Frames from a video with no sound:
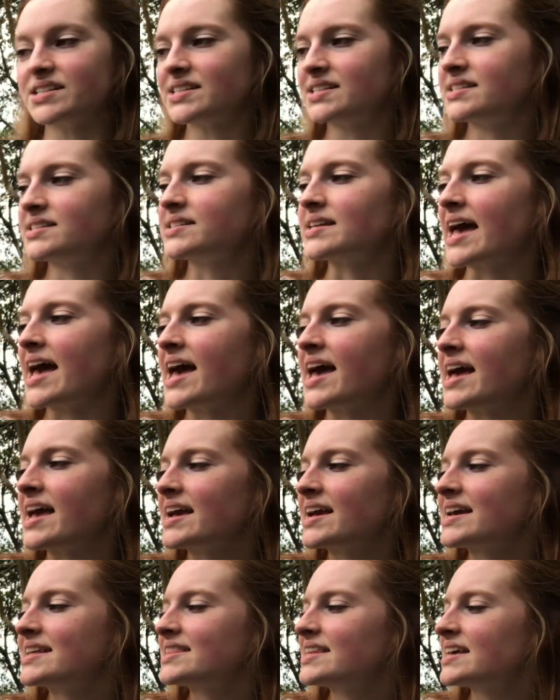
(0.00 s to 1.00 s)

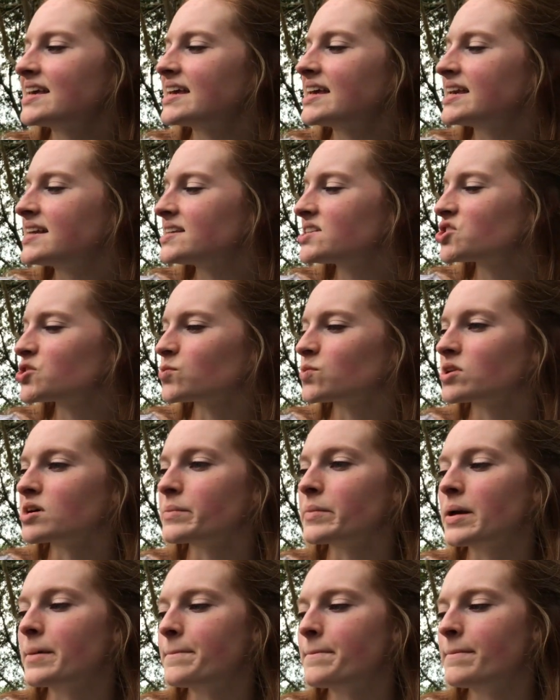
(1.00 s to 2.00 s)
sang and the
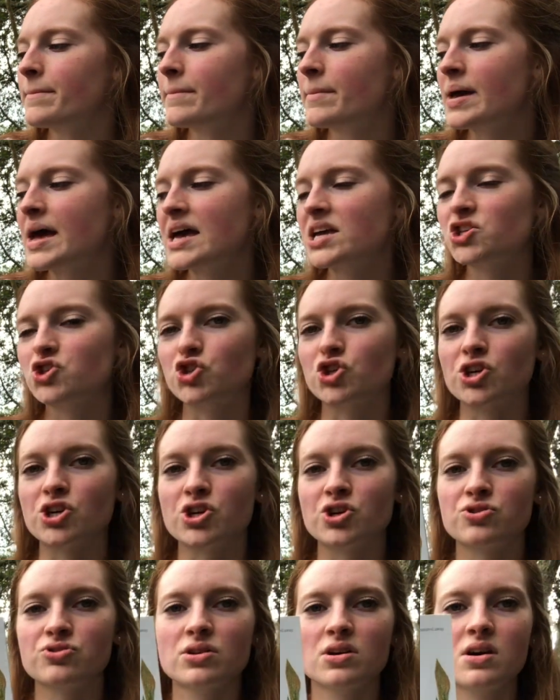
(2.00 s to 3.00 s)
inchworm
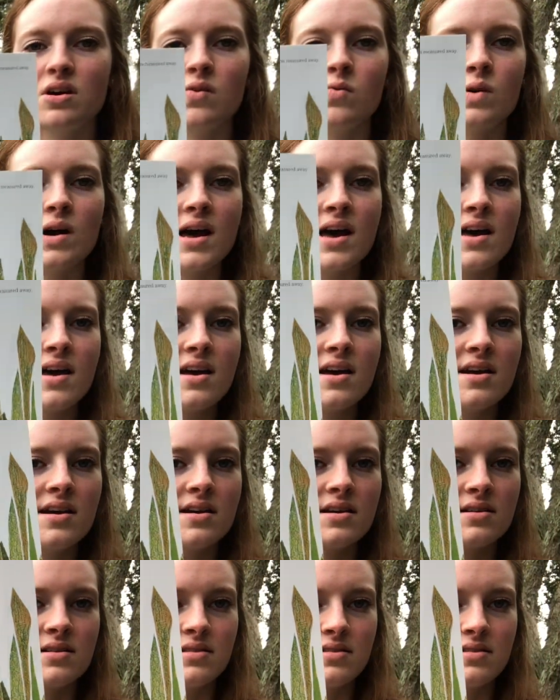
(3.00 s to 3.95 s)
measured away.